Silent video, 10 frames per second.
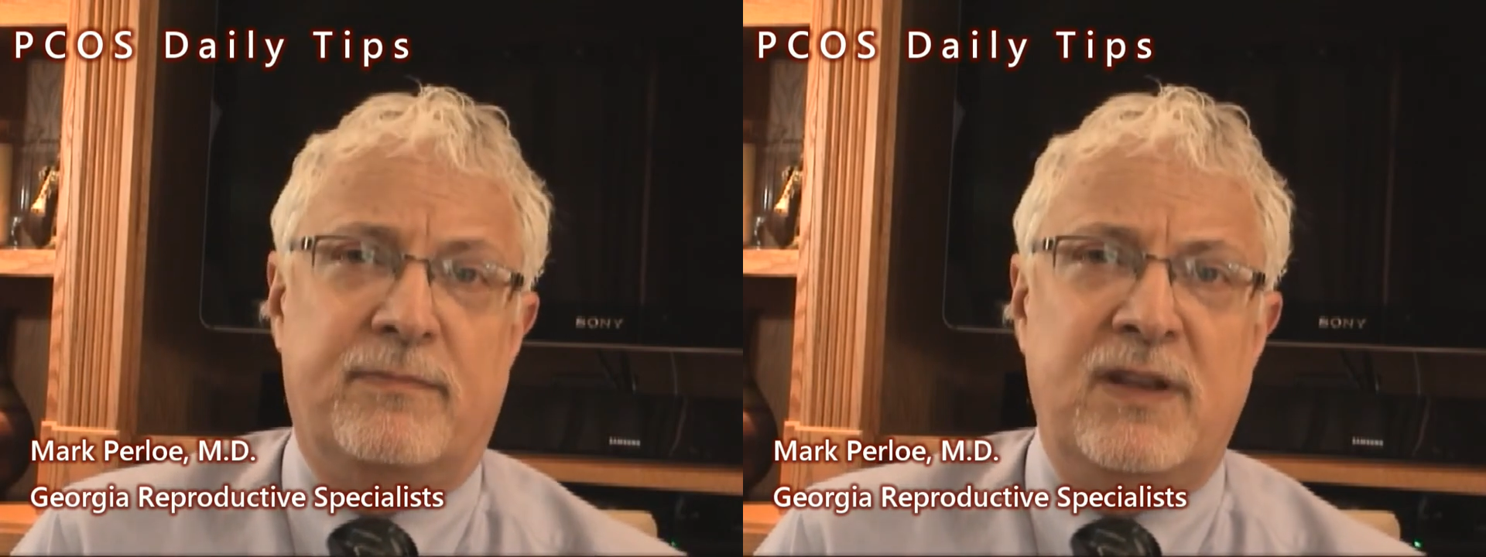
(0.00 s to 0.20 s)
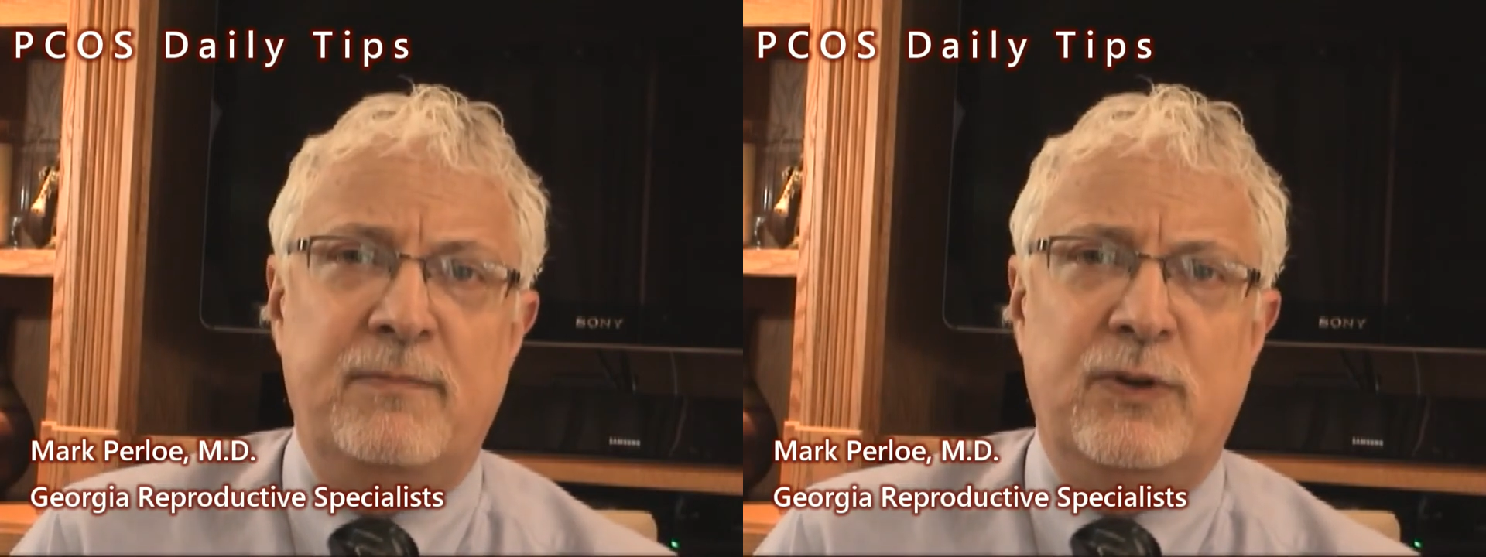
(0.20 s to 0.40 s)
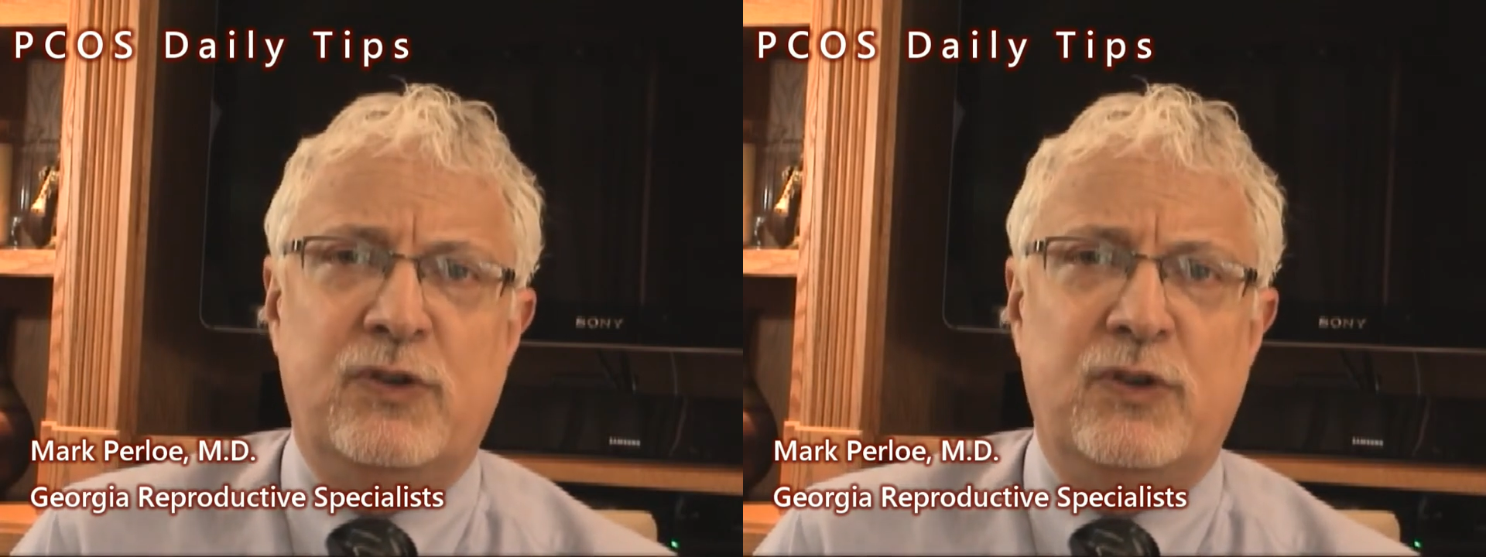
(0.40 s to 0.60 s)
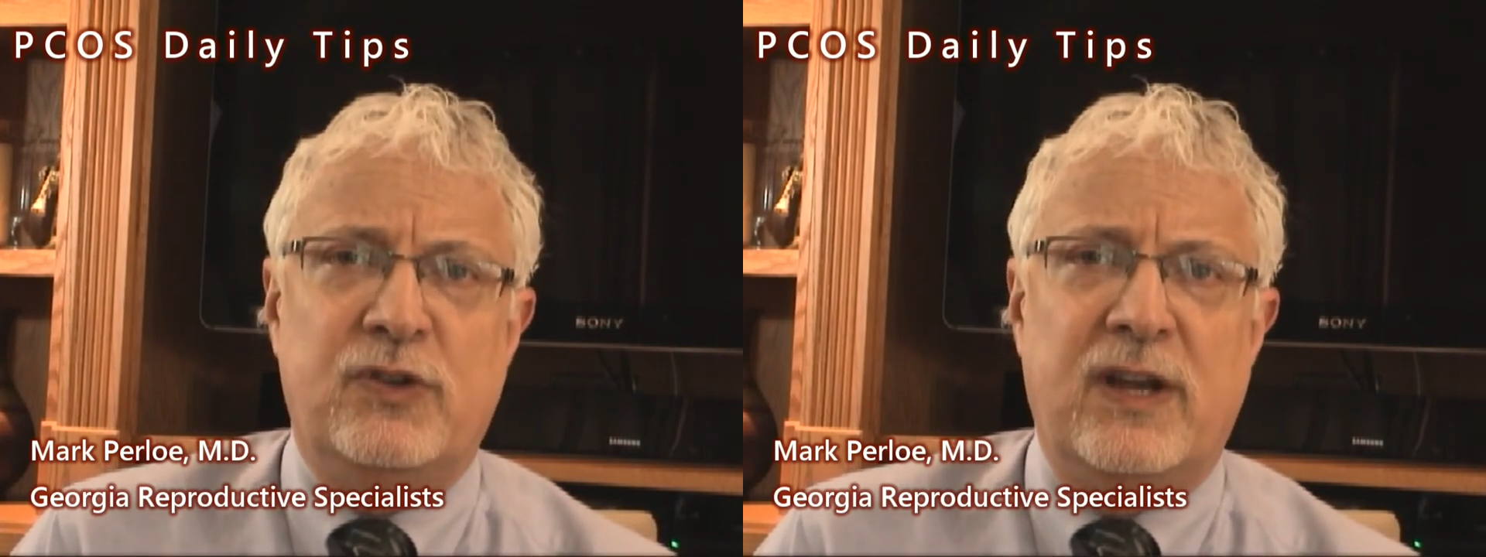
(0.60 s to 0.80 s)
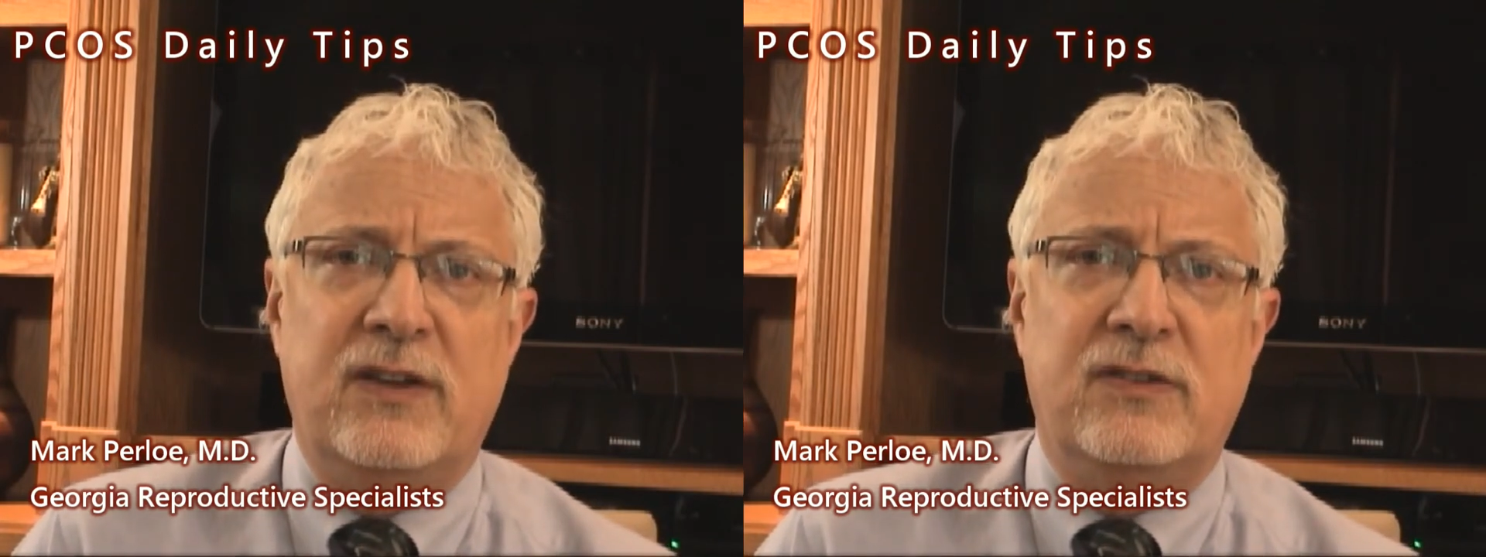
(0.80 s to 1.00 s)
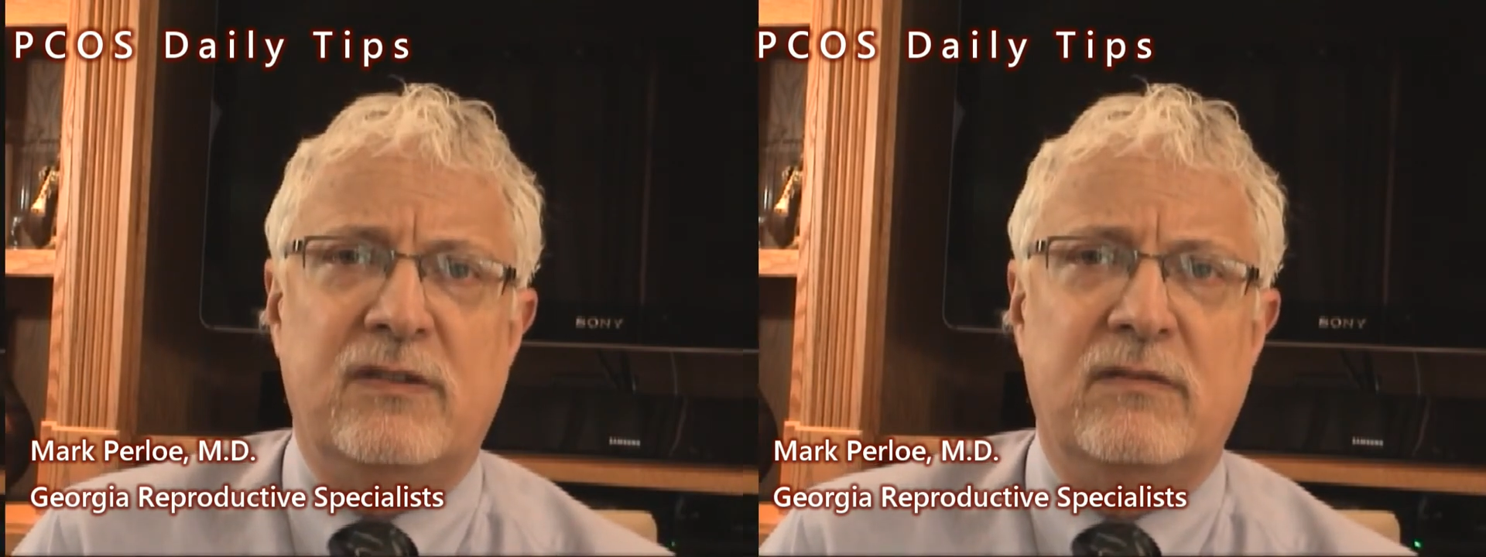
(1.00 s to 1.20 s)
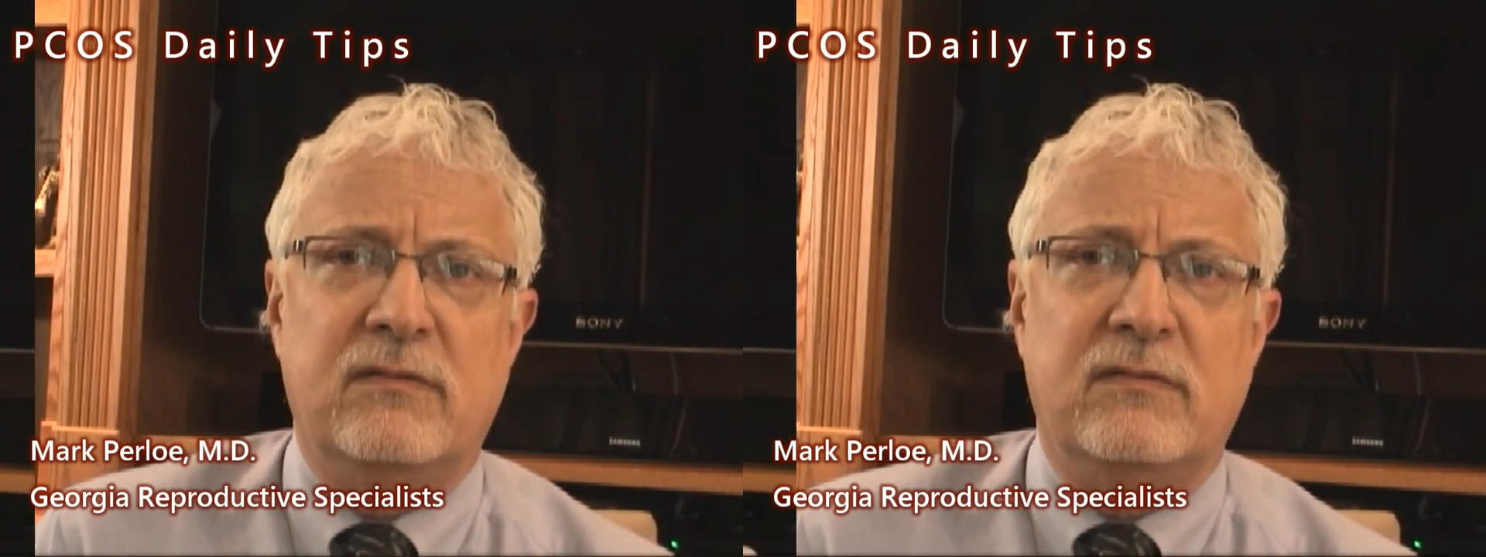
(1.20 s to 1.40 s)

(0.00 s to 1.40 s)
temperature change.